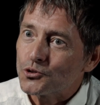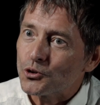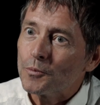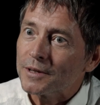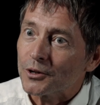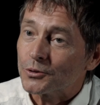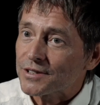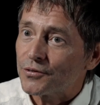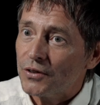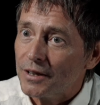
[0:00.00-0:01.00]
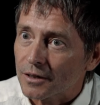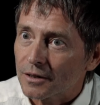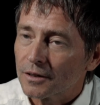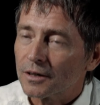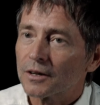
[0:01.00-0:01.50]
geometry on a
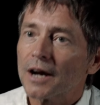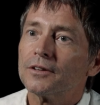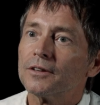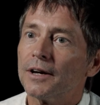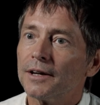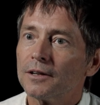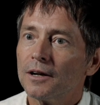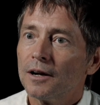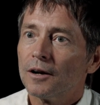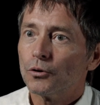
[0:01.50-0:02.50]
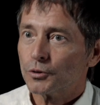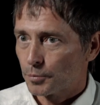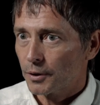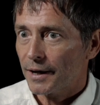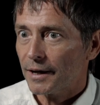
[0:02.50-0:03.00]
sphere rather than on a
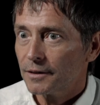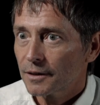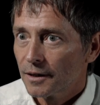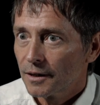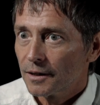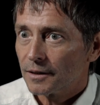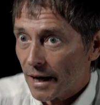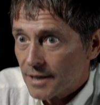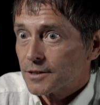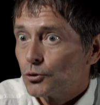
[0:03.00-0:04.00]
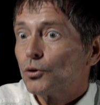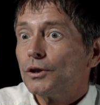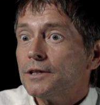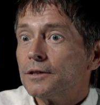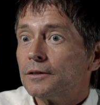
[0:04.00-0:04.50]
plane, that's a
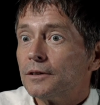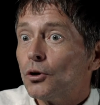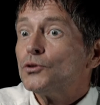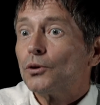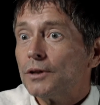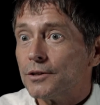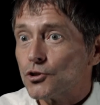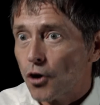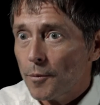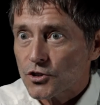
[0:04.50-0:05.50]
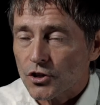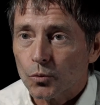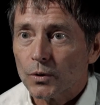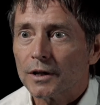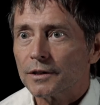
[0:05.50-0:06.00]
non-Euclidean geometry,
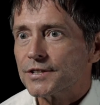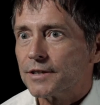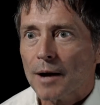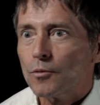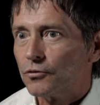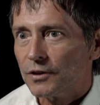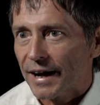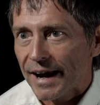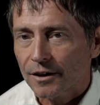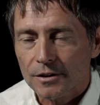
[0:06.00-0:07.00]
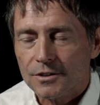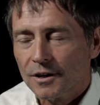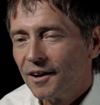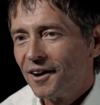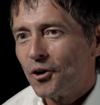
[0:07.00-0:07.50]
where the sum of the angles
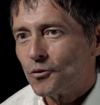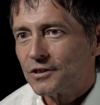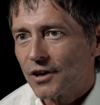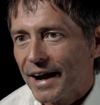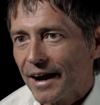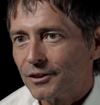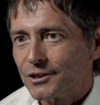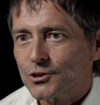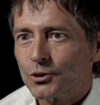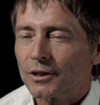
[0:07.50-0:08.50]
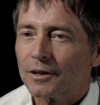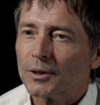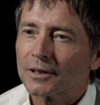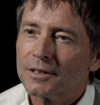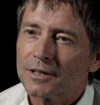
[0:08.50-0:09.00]
of a triangle is not
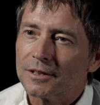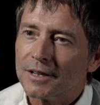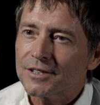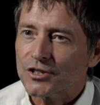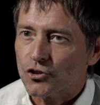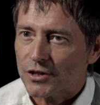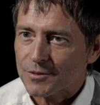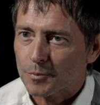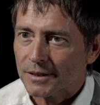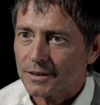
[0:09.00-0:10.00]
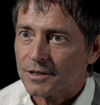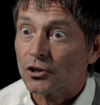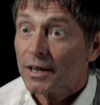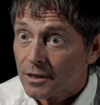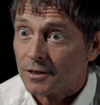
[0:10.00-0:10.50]
180 degrees, but it's
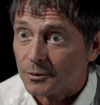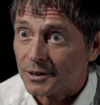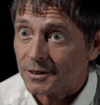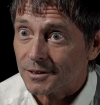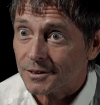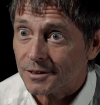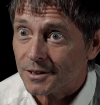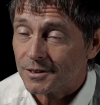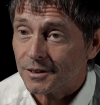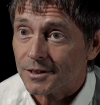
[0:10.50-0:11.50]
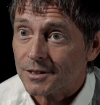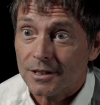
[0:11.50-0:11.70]
greater than 180 degrees.